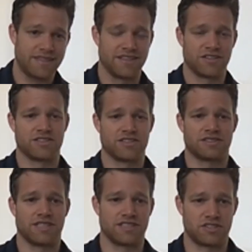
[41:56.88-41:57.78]
It also
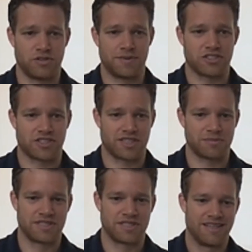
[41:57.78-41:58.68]
looks at the streaming
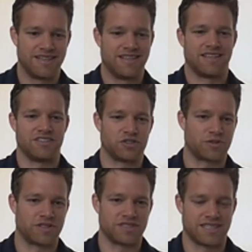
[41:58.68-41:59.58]
jobs,
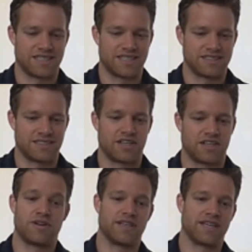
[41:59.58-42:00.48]
ensures that they're
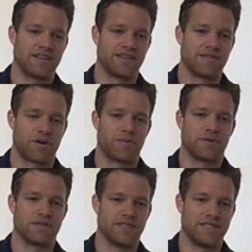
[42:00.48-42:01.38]
running
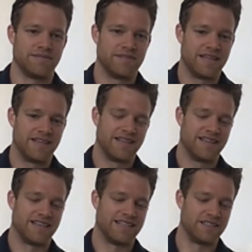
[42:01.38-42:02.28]
properly.
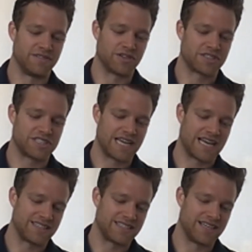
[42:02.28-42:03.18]
It even looks
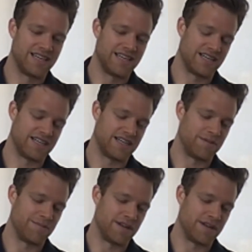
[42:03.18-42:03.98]
at um,